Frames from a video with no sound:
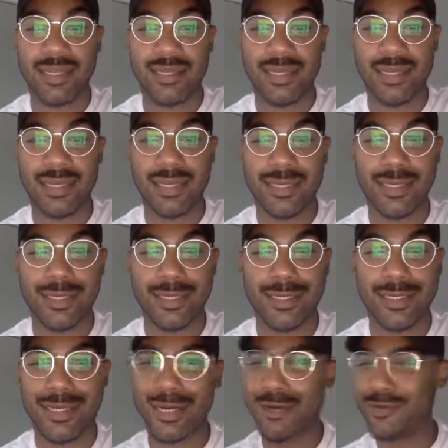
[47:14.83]
I think,
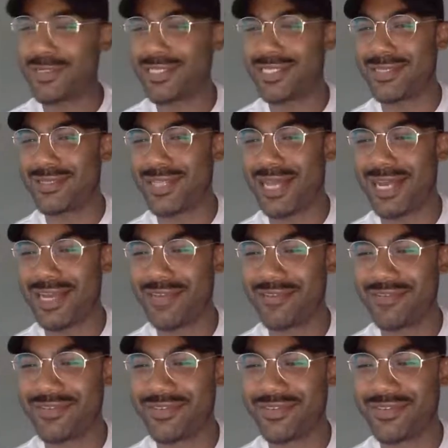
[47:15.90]
are we still live?